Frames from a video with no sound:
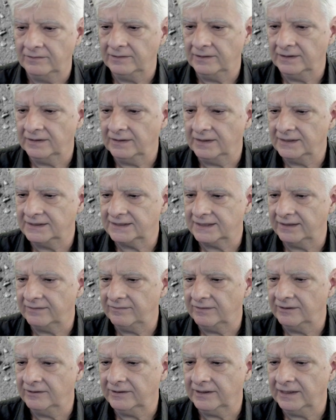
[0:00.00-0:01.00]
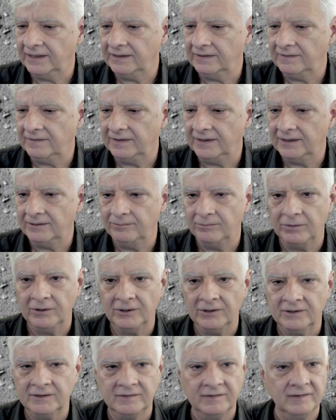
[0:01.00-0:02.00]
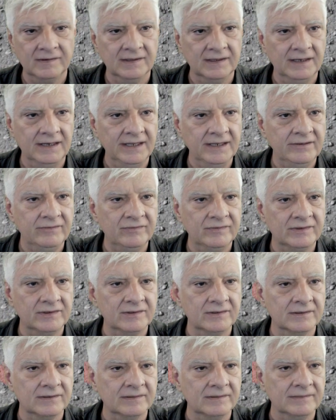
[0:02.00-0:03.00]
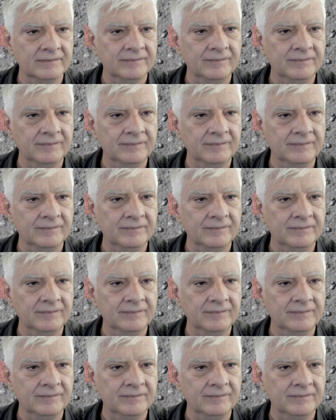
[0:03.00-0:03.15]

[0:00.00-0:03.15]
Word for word: Right, let's have a look at the block to the left.